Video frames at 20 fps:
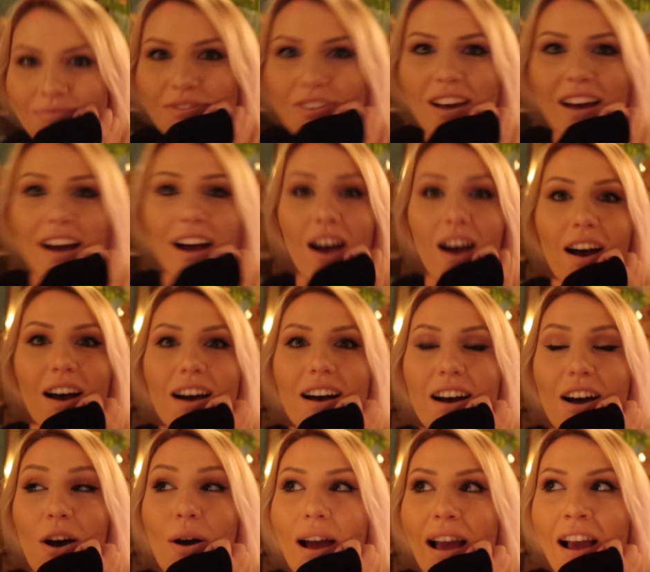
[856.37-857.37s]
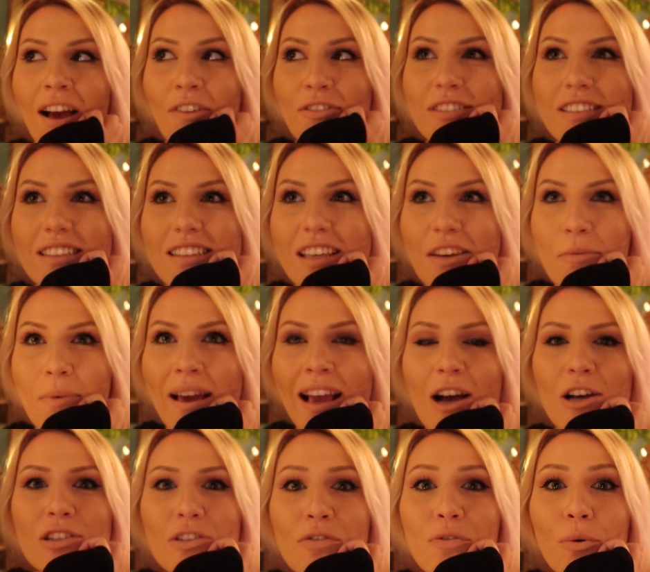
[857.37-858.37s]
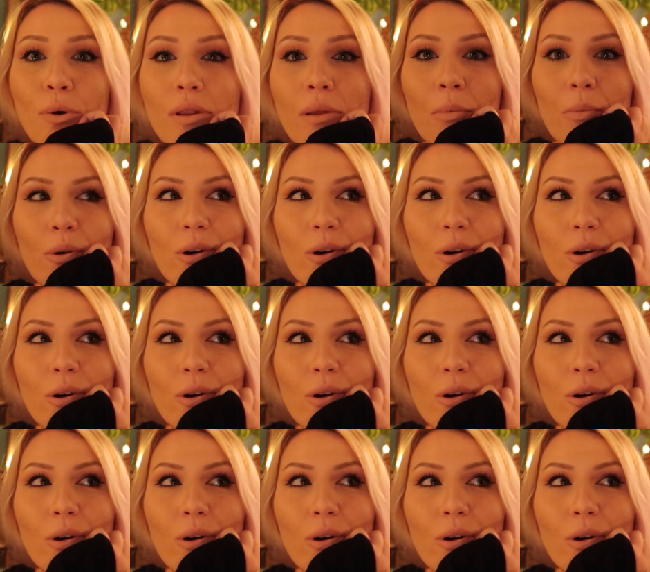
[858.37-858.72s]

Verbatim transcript: What time do you have to be up? Oh, I have to leave my house at 4 in the